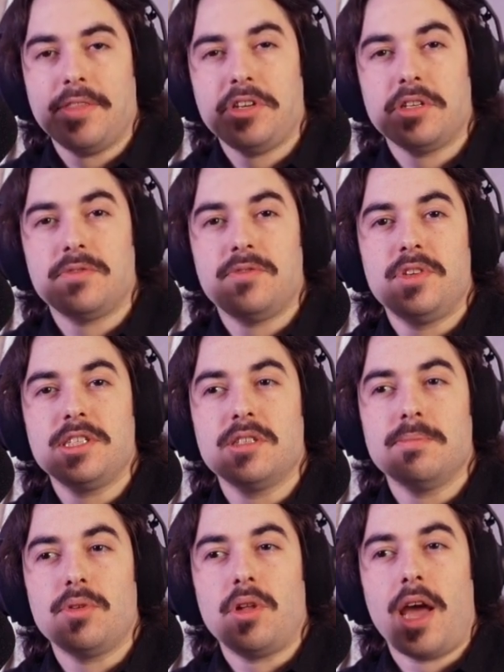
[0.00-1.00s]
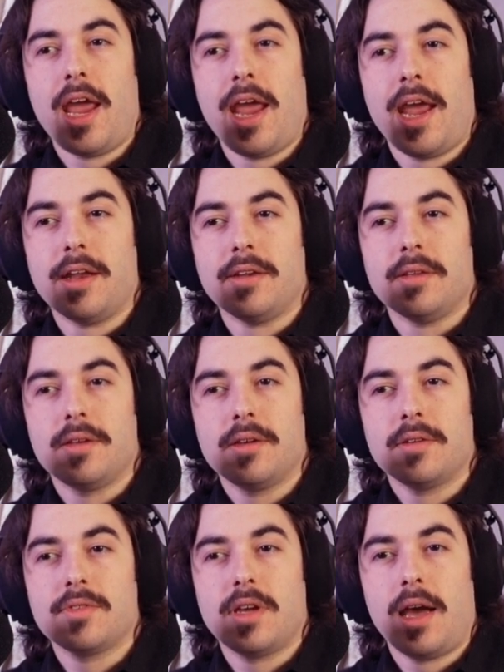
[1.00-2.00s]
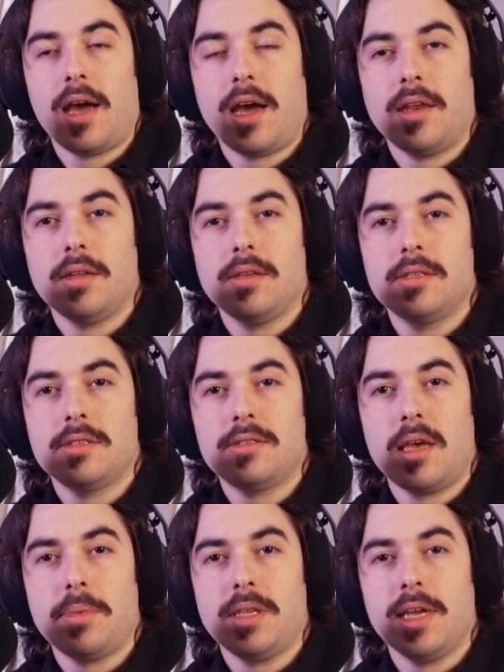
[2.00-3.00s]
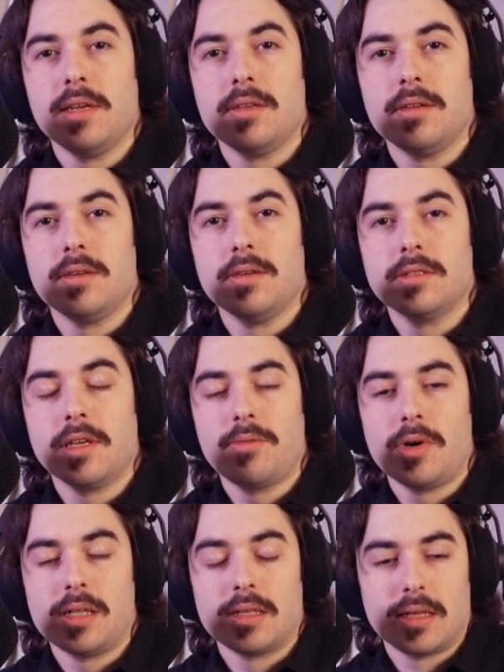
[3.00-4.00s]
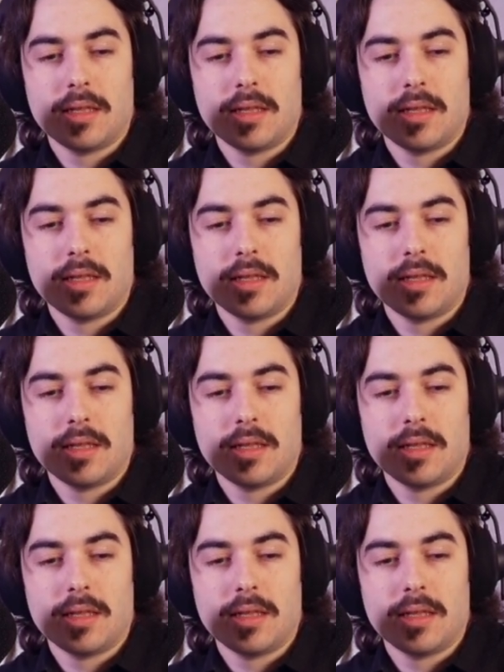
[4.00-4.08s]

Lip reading: The invisible hand of God inseminated her. It's like, well,